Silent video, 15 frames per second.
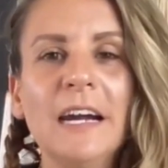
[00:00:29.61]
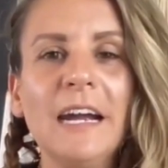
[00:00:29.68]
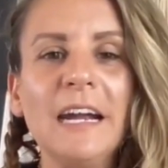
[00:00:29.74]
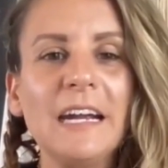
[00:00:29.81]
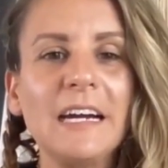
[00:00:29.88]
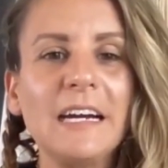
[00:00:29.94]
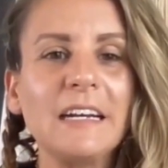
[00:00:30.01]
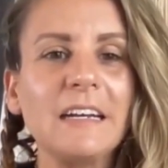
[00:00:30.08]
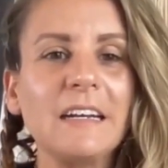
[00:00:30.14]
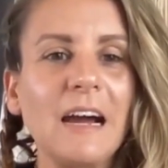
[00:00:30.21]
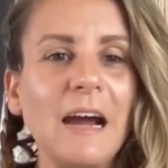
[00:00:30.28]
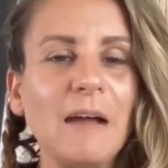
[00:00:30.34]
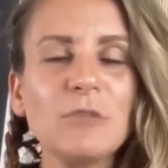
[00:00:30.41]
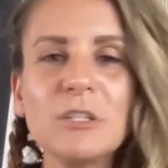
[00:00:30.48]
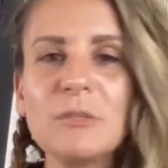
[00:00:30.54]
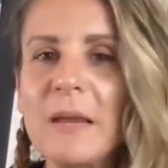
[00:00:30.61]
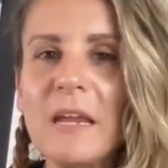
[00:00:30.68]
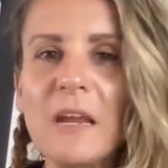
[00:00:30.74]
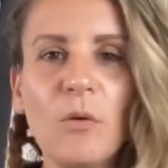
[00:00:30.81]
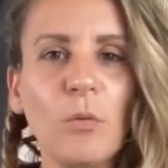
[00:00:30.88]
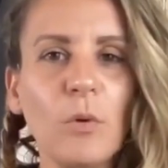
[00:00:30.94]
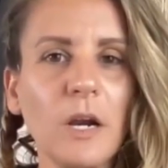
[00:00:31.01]
And I'm just
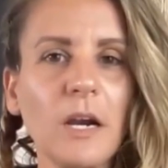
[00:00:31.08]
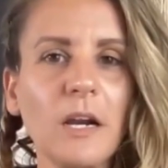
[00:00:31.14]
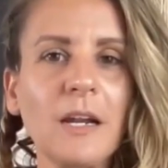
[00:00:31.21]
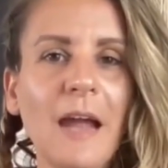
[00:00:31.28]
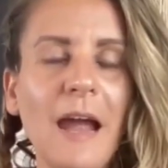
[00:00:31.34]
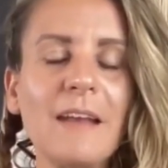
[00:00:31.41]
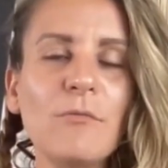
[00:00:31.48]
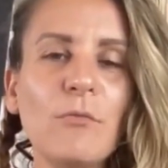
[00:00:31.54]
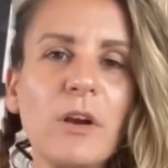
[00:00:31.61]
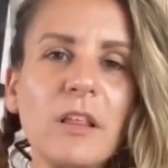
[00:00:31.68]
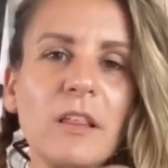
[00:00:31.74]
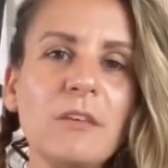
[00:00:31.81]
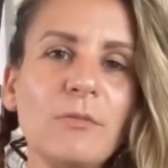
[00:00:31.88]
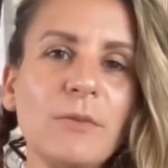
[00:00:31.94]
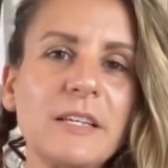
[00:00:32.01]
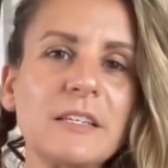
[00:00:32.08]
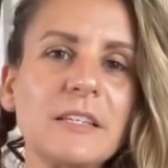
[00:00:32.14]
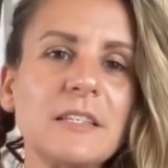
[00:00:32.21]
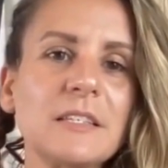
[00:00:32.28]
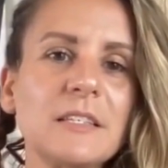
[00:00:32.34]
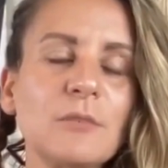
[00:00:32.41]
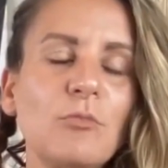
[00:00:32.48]
making it work. And one of the
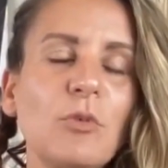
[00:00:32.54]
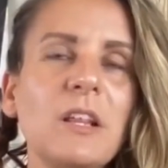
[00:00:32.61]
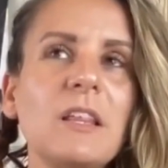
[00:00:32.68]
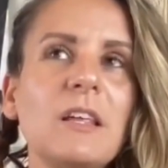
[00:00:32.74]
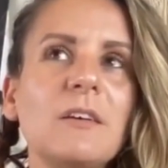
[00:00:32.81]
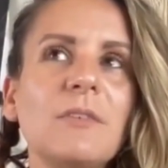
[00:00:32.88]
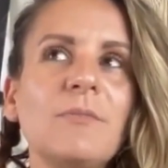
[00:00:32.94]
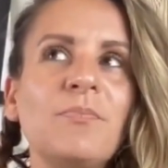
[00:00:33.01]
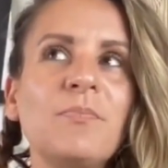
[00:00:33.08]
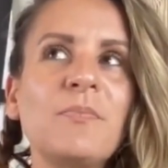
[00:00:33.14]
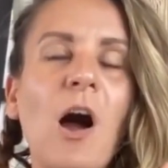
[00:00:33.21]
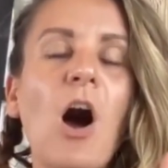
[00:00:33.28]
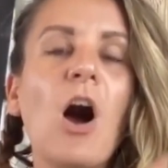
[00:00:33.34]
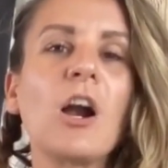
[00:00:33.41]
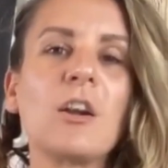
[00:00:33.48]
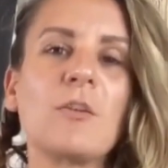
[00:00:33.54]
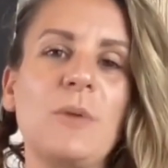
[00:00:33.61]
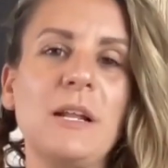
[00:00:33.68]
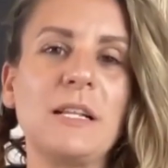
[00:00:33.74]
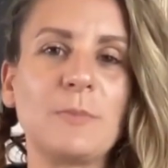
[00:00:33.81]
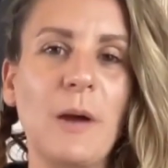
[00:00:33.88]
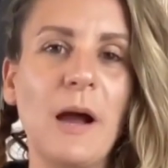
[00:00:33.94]
reasons, one of the
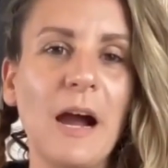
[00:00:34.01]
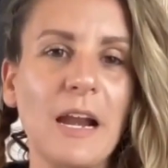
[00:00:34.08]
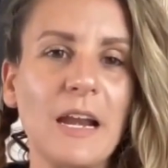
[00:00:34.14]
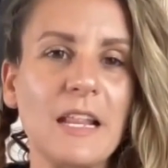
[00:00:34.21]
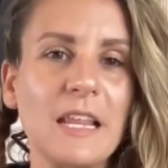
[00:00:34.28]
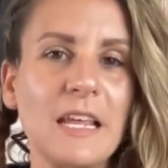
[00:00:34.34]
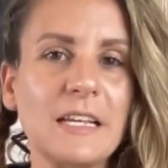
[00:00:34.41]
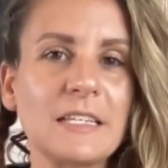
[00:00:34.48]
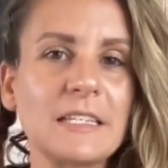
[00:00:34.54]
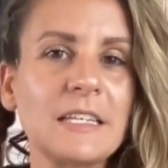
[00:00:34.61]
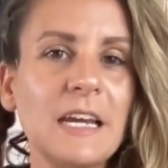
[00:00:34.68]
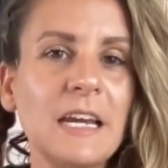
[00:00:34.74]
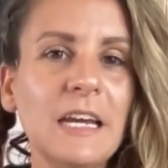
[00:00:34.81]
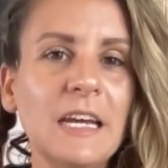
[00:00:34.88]
heartbeats behind this